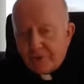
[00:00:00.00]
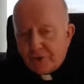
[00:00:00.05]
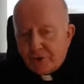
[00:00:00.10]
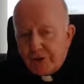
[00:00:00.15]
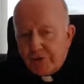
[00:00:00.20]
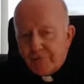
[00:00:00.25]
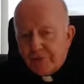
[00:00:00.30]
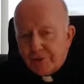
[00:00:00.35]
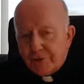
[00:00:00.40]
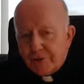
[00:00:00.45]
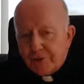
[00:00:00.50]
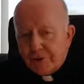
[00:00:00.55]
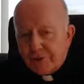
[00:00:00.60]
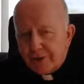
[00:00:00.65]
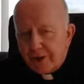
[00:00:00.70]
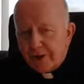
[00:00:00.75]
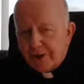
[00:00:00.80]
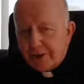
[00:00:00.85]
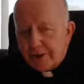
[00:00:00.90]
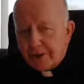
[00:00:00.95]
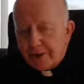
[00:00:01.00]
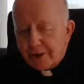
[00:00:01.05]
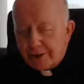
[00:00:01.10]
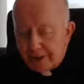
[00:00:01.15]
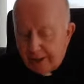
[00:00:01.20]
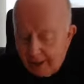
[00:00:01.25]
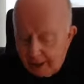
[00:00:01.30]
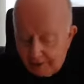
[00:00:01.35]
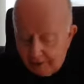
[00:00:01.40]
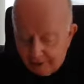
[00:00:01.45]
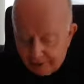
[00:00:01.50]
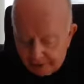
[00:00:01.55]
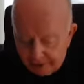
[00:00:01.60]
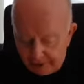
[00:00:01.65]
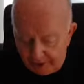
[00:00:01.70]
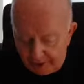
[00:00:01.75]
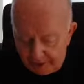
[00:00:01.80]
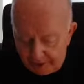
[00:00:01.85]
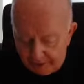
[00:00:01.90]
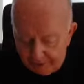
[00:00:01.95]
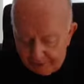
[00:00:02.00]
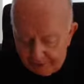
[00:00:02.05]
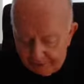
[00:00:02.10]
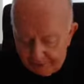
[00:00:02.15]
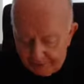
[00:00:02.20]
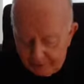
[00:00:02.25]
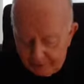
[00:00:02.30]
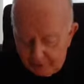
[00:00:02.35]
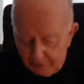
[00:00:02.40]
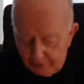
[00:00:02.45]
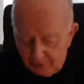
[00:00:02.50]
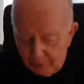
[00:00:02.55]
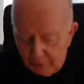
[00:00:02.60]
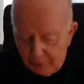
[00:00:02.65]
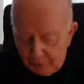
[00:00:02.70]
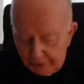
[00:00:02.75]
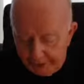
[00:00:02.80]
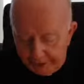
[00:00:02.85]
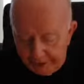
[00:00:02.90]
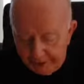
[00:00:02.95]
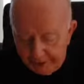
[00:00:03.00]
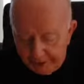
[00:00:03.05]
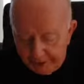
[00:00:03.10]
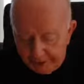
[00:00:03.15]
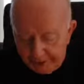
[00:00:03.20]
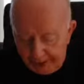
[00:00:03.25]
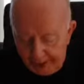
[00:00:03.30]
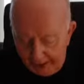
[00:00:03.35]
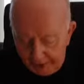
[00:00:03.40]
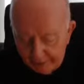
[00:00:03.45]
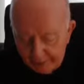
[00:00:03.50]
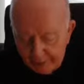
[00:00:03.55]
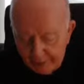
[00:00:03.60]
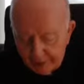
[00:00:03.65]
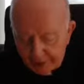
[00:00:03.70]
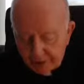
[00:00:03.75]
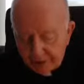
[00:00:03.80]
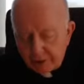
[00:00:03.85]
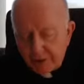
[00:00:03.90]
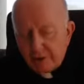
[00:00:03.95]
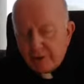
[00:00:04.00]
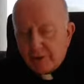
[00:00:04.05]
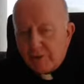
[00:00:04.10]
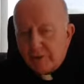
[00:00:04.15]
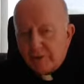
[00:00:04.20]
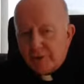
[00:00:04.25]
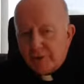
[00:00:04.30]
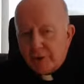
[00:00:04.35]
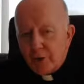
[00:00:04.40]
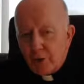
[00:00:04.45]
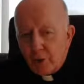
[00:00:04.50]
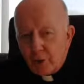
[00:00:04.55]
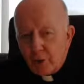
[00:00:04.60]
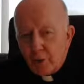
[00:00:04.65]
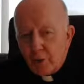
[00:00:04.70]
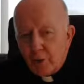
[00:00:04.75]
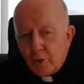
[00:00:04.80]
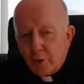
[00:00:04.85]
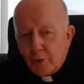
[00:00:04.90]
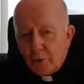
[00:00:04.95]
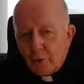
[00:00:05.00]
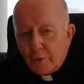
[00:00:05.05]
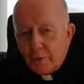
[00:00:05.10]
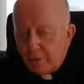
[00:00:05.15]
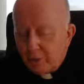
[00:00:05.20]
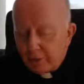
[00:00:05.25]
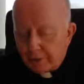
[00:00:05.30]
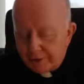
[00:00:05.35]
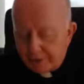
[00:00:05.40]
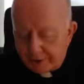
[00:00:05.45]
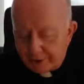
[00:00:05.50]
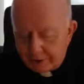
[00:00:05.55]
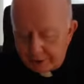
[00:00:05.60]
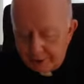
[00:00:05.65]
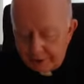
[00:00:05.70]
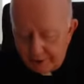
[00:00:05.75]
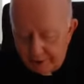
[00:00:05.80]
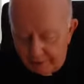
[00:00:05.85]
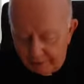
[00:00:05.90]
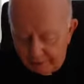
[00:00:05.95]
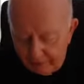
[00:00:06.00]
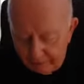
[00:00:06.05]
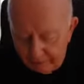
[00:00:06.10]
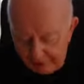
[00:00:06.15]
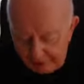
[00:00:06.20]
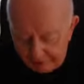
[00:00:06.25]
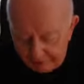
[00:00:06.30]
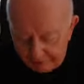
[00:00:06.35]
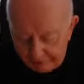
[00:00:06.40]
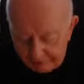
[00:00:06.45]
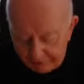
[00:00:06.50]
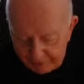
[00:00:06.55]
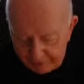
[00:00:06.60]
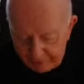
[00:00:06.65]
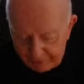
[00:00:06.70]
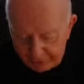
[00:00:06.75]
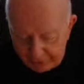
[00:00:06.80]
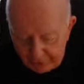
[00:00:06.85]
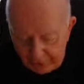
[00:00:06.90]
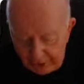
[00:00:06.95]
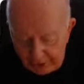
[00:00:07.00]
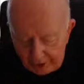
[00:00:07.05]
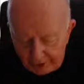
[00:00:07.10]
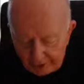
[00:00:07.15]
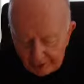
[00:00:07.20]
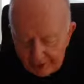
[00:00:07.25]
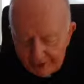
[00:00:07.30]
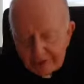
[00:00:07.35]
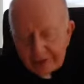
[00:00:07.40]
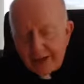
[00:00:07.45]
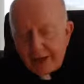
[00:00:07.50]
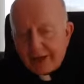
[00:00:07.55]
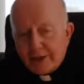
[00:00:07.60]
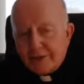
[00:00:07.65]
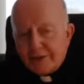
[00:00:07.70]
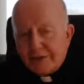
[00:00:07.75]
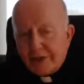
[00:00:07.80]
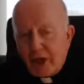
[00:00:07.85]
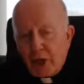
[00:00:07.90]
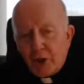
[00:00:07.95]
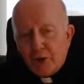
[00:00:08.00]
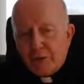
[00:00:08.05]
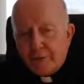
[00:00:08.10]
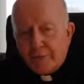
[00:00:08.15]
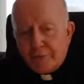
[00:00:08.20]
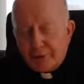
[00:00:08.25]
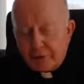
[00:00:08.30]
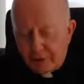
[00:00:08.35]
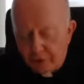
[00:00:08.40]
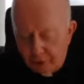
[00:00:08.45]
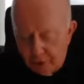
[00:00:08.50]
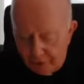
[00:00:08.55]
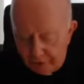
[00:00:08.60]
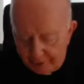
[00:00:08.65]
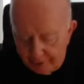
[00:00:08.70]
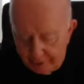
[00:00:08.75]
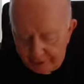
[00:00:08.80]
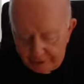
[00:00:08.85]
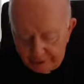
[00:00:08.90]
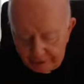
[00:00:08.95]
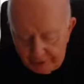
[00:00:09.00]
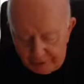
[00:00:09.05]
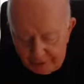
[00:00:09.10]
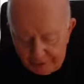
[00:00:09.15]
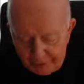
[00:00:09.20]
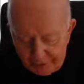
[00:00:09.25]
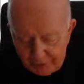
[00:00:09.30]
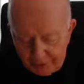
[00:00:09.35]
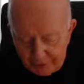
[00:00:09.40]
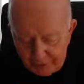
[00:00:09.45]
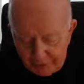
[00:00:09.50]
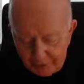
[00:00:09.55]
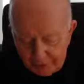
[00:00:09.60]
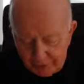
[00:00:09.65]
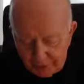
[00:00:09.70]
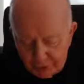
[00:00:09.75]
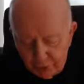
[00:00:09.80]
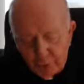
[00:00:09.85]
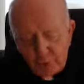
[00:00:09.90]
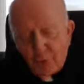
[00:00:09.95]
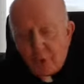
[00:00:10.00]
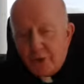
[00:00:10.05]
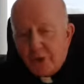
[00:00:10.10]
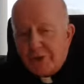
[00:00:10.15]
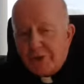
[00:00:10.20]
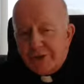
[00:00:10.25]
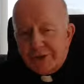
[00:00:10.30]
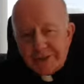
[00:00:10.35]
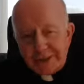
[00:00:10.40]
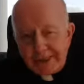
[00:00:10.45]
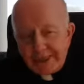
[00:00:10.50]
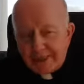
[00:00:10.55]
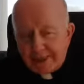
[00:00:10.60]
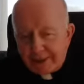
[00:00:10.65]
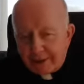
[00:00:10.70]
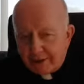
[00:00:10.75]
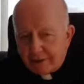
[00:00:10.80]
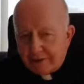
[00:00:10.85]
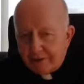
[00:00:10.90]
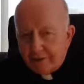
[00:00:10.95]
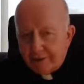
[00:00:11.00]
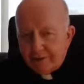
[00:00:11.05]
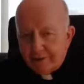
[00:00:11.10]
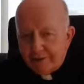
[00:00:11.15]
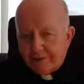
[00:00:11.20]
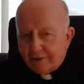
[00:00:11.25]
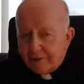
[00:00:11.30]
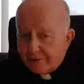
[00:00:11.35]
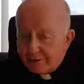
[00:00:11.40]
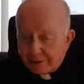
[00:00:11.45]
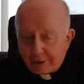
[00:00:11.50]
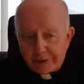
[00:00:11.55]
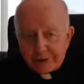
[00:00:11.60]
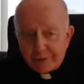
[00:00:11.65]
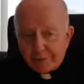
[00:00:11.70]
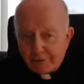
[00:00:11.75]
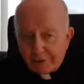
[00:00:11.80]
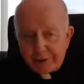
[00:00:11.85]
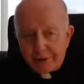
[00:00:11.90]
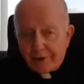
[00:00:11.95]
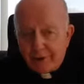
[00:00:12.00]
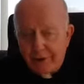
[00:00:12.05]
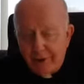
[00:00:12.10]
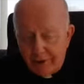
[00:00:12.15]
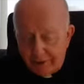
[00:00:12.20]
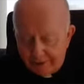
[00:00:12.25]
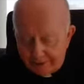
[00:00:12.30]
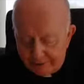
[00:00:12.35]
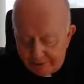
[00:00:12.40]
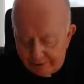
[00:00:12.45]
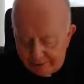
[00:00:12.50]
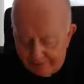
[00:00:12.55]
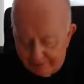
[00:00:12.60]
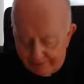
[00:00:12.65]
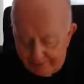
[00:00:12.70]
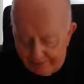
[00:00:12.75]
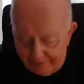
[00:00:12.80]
Jefferson thought like Aristotle, who believed that happiness was the whole point of life. Saw it as an ultimate good, something that was worth seeking just because.